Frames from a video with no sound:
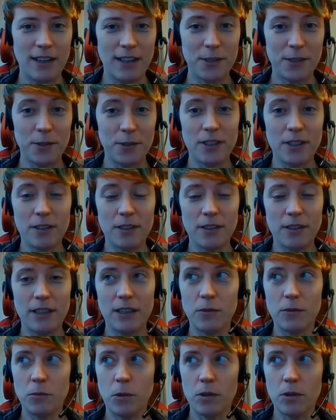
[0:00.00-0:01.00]
I took, a, I
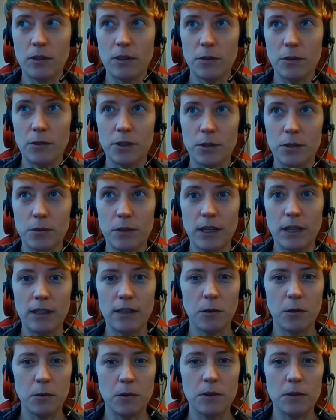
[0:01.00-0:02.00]
think, one or two day
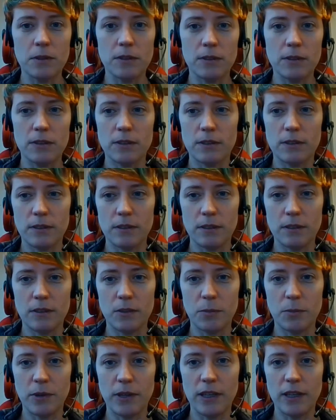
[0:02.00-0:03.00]
course in
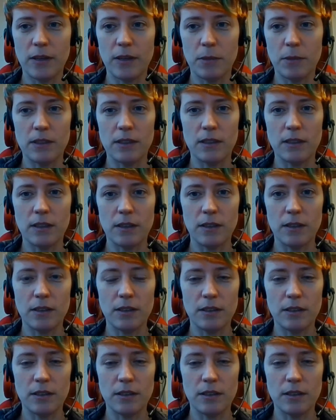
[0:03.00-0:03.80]
spring, but uh,